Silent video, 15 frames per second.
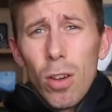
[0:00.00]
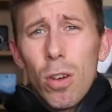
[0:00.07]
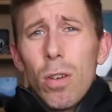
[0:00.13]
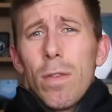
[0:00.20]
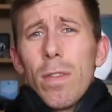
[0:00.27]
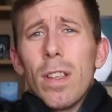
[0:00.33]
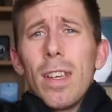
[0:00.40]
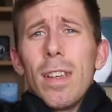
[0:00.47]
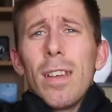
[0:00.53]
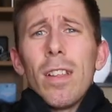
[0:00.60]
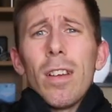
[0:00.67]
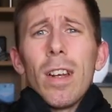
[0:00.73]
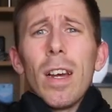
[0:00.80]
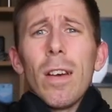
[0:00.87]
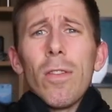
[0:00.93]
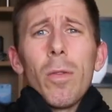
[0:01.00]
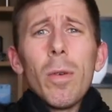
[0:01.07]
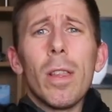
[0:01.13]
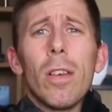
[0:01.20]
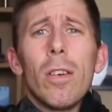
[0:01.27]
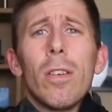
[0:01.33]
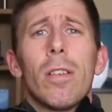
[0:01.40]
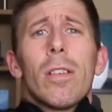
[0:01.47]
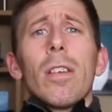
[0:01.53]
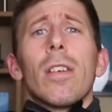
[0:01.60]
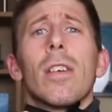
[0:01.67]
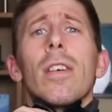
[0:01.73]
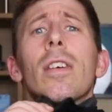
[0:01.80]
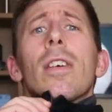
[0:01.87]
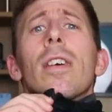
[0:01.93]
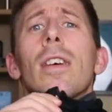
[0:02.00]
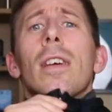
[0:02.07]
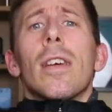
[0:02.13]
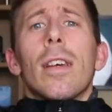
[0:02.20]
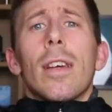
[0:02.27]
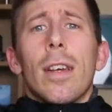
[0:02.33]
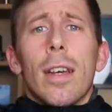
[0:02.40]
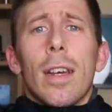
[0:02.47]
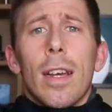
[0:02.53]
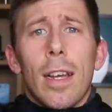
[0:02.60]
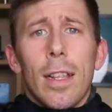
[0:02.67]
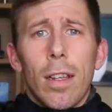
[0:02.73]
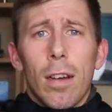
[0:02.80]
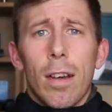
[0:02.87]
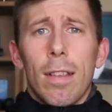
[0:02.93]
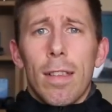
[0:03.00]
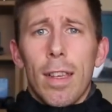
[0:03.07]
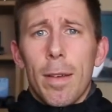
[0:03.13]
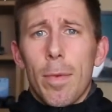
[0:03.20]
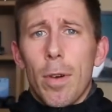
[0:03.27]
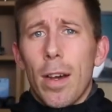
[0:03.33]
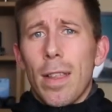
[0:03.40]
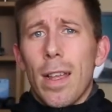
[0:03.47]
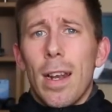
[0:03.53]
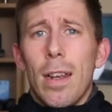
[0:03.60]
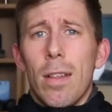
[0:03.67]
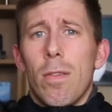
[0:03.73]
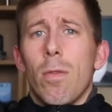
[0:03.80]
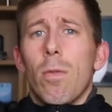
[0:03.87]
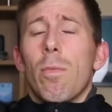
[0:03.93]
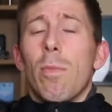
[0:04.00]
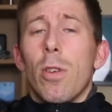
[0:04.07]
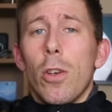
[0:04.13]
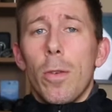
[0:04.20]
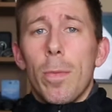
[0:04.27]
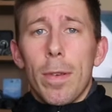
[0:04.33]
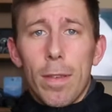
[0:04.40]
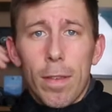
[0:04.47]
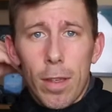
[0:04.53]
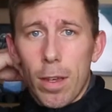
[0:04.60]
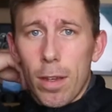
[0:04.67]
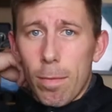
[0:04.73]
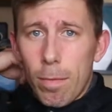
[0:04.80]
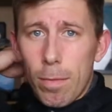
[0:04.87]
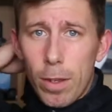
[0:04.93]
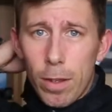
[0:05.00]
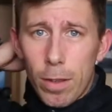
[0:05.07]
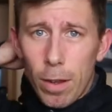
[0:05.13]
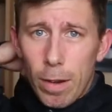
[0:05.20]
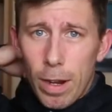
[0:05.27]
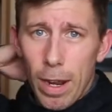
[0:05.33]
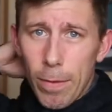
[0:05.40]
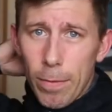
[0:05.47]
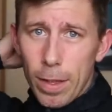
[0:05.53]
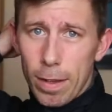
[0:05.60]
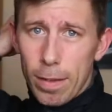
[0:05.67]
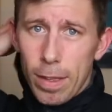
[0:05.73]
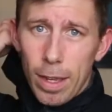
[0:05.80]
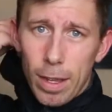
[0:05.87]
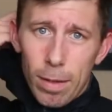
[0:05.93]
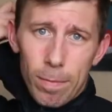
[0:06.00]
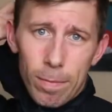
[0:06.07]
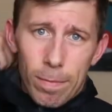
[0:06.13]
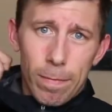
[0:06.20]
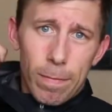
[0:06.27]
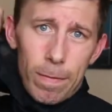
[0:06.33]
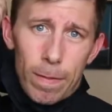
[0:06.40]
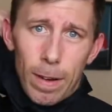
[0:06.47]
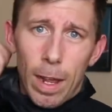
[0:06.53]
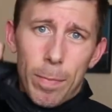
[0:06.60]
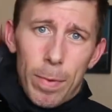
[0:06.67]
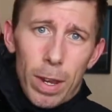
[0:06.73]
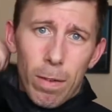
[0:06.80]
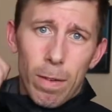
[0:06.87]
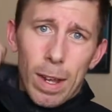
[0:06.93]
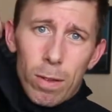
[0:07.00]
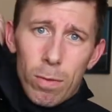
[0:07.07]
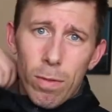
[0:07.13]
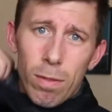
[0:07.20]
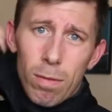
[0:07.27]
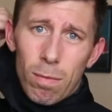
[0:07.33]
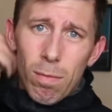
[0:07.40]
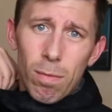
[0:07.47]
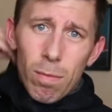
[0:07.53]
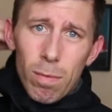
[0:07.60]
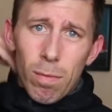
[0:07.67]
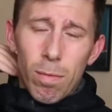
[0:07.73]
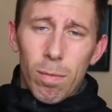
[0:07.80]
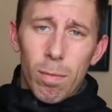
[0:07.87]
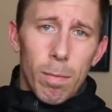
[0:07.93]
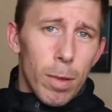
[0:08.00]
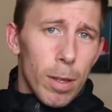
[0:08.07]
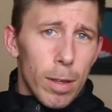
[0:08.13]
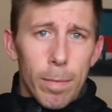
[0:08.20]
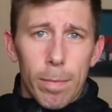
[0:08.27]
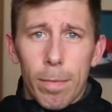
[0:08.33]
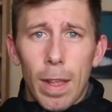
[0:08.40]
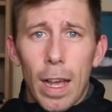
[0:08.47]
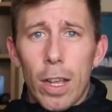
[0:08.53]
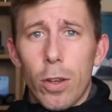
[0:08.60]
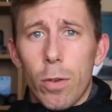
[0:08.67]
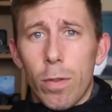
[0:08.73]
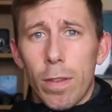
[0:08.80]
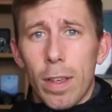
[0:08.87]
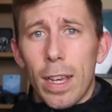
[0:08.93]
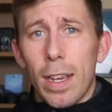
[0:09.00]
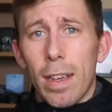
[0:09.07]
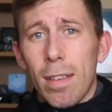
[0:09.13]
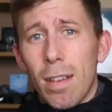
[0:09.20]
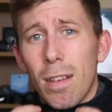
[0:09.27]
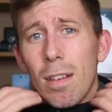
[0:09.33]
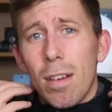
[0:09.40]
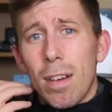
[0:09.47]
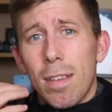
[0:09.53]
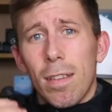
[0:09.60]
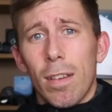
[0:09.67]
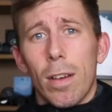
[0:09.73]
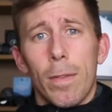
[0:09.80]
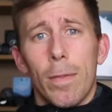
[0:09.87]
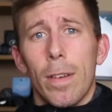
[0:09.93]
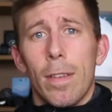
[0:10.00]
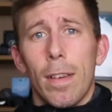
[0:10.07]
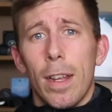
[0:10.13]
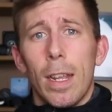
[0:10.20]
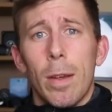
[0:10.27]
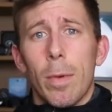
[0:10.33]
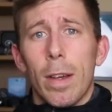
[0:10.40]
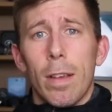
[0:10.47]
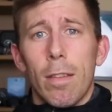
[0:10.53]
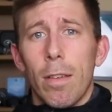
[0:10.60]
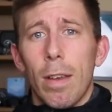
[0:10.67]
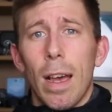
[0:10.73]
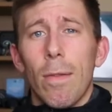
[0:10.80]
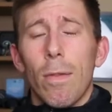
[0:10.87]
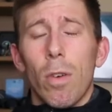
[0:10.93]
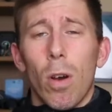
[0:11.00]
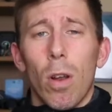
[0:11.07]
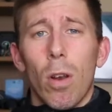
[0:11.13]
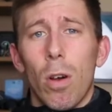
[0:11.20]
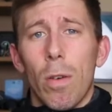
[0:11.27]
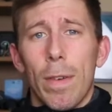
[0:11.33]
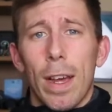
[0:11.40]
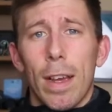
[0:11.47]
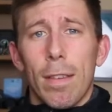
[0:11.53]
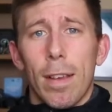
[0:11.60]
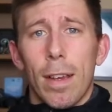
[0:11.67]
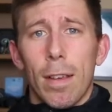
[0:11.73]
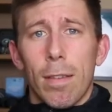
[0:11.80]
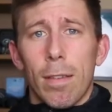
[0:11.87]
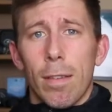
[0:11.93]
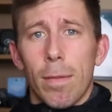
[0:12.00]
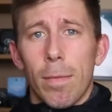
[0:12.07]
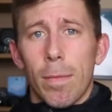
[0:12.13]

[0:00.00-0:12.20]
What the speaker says: Obviously, you don't have to wear the hood. And the idea behind that little loop is that you don't have this thing flapping around. But as you'll see, it's a nice tight fit anyway, so you haven't got a lot of excess.